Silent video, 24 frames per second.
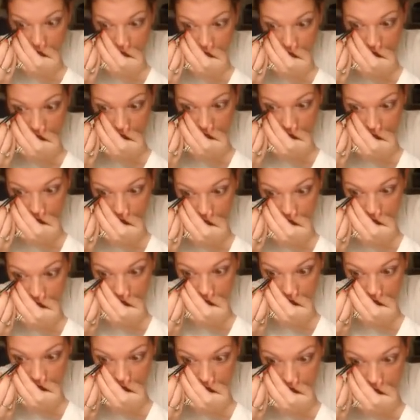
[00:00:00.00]
very
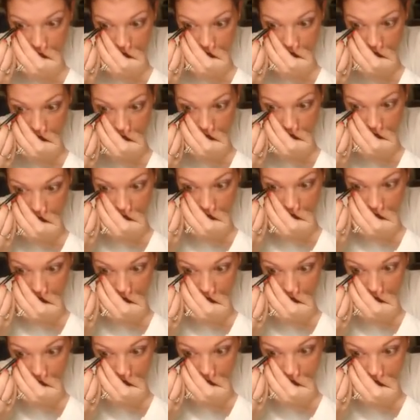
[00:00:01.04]
gently hold my
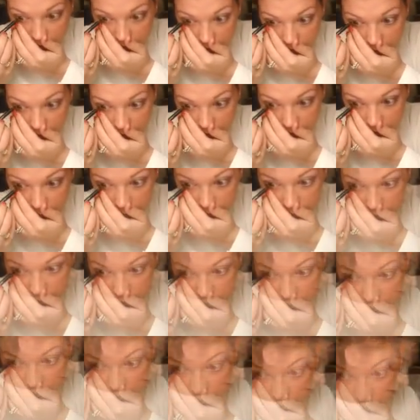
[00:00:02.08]
eye open.
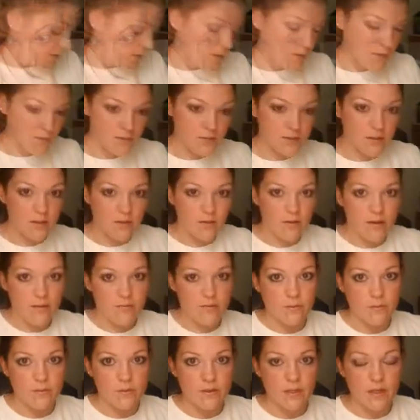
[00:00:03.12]
I don't have the
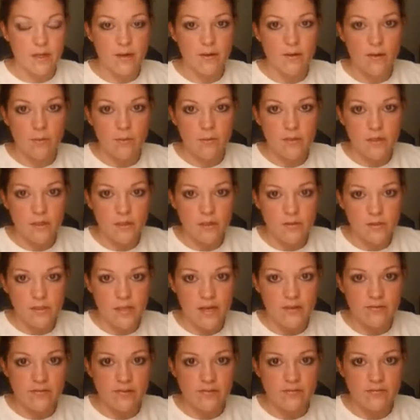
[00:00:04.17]
one that I normally use. I
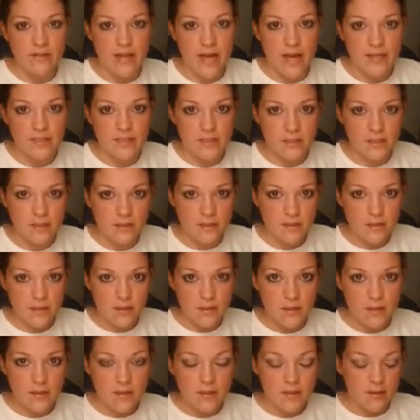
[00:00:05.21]
have a flat
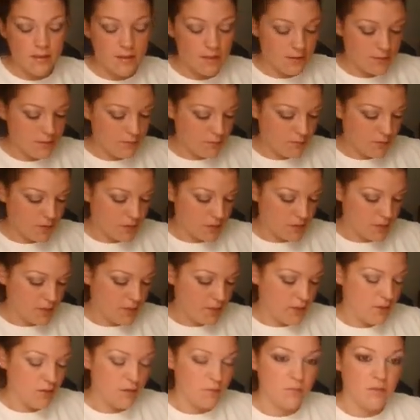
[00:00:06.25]
brush that I
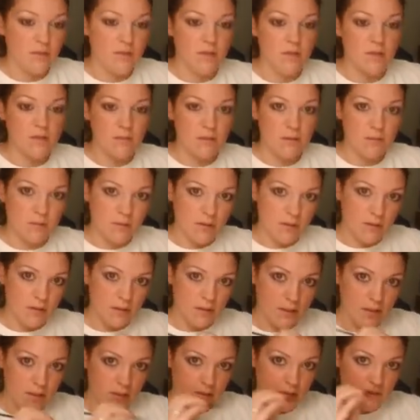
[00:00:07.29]
normally use, but I'm going to go ahead
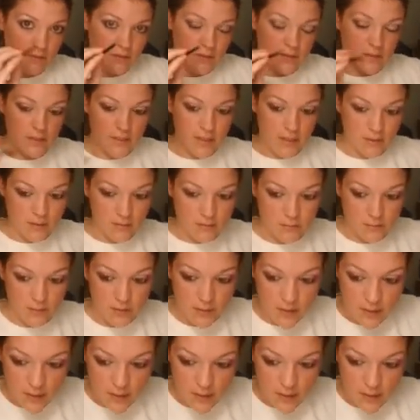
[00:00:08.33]
and use this angled one.